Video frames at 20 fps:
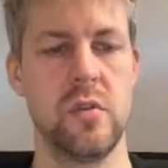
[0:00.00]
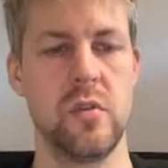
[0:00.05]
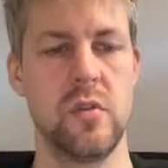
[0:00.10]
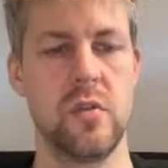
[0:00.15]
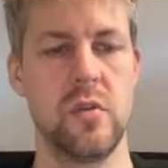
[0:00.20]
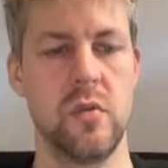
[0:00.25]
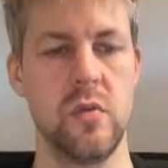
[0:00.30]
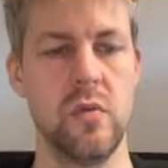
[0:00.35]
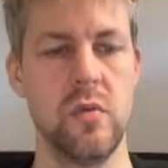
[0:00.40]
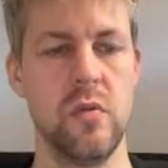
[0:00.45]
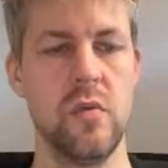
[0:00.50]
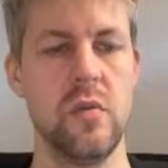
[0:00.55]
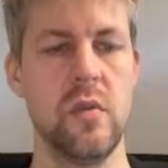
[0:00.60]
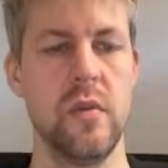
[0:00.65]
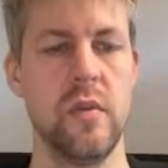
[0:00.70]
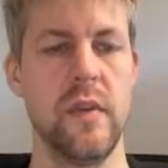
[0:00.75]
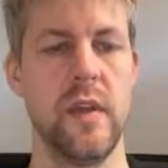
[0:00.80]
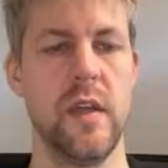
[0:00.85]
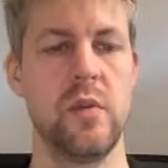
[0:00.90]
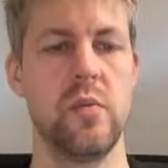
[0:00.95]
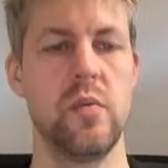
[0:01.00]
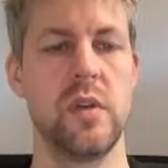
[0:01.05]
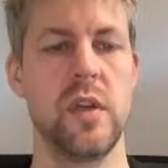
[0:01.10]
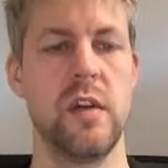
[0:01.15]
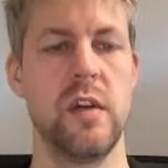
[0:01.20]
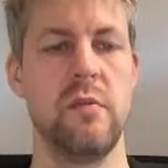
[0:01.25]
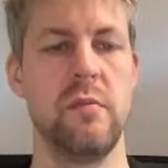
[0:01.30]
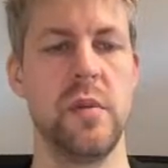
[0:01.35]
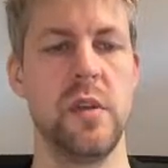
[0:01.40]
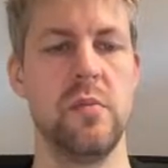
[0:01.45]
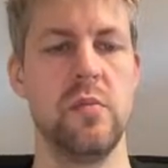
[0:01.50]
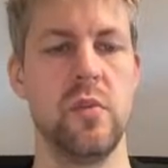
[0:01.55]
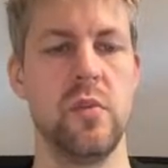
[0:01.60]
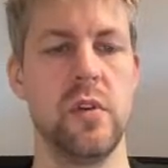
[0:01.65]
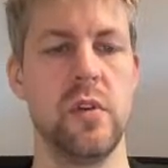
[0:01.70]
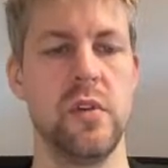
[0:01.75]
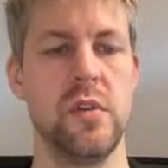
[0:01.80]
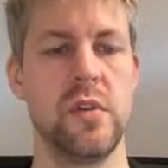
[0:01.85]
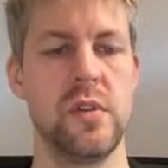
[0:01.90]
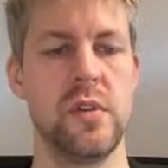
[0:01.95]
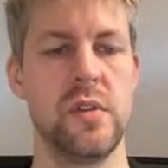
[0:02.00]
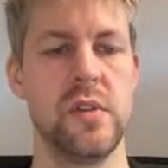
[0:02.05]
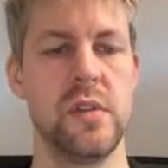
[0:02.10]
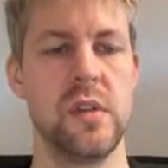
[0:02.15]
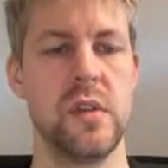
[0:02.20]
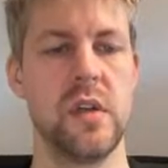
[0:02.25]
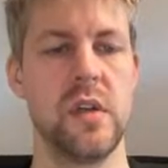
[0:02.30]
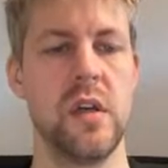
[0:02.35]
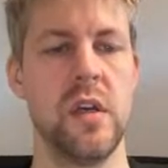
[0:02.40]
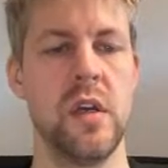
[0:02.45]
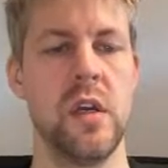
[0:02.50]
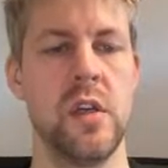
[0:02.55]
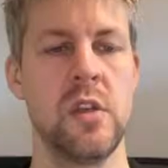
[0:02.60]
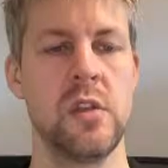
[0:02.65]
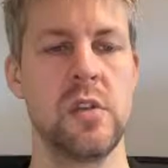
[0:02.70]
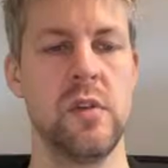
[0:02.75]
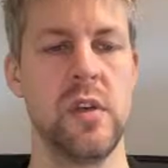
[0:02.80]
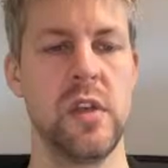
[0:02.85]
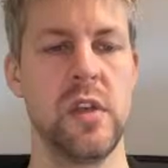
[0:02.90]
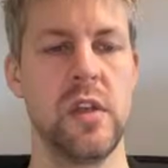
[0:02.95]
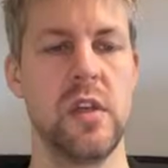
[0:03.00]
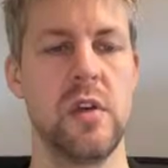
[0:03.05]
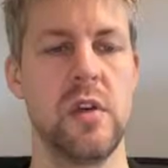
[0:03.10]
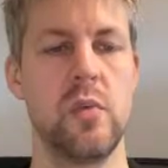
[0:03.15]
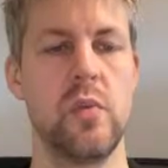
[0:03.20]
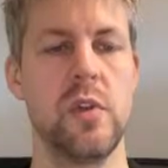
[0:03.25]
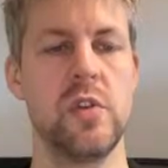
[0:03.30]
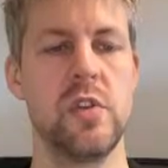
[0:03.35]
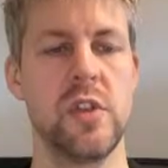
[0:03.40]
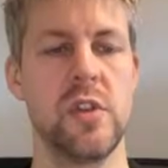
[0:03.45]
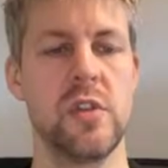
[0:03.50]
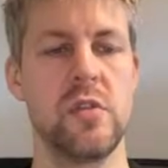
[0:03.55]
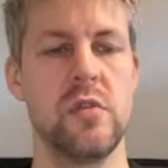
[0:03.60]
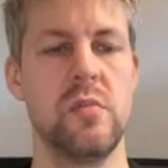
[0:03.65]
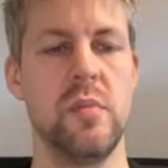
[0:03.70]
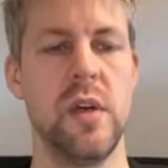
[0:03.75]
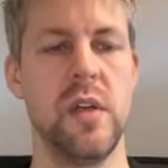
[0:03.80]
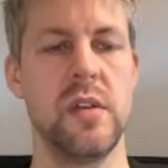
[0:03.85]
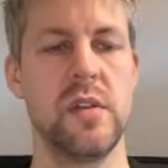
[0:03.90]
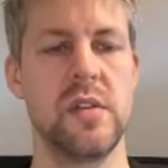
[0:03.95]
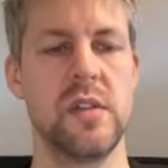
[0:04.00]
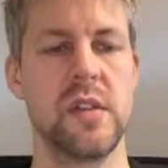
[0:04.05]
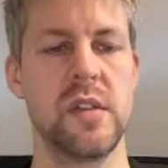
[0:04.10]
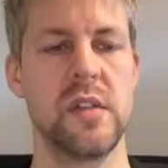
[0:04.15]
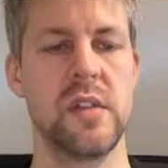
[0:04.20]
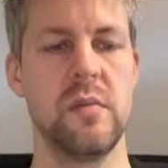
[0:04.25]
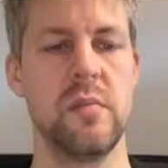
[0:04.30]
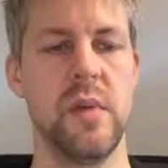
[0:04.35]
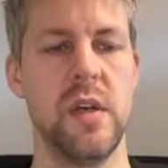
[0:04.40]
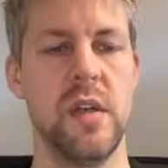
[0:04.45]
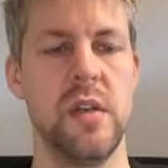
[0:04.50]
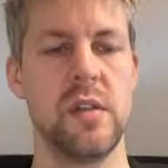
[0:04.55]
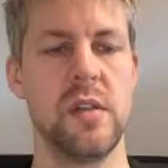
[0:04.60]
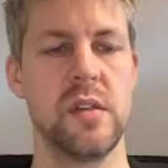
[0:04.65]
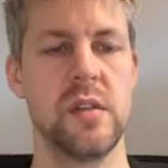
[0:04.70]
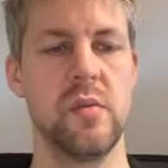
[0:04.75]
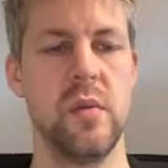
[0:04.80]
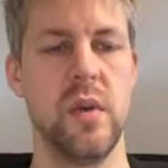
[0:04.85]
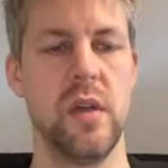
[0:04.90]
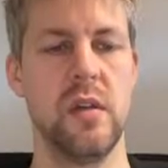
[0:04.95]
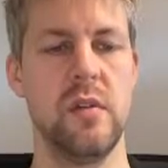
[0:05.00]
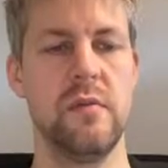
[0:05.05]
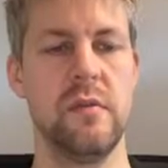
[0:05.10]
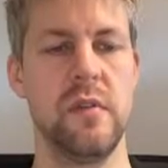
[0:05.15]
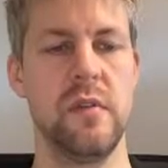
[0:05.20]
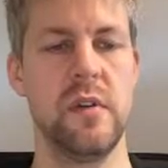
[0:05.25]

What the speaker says: 2, that would have been more interesting. So here we just do minus 6 and minus 12.